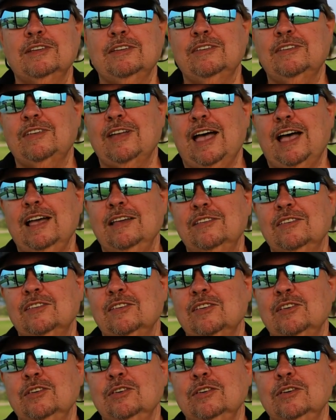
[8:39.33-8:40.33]

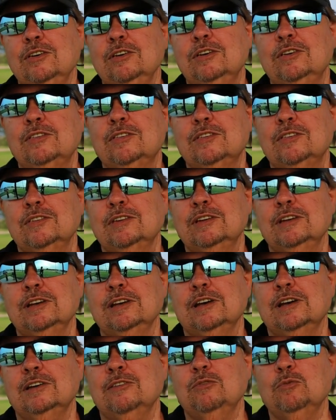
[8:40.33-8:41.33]
sizes of hooks
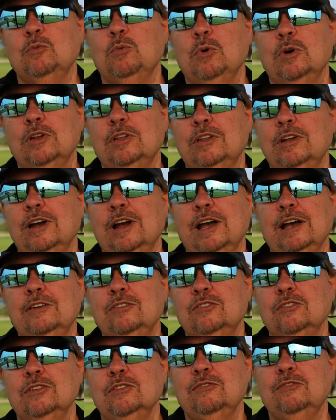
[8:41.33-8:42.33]
and what they're
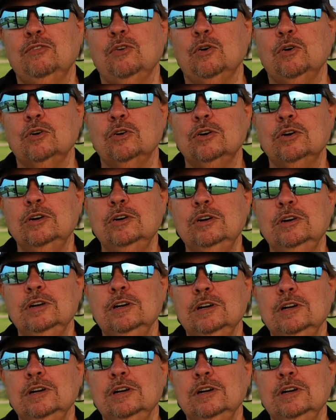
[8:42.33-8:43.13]
actually for,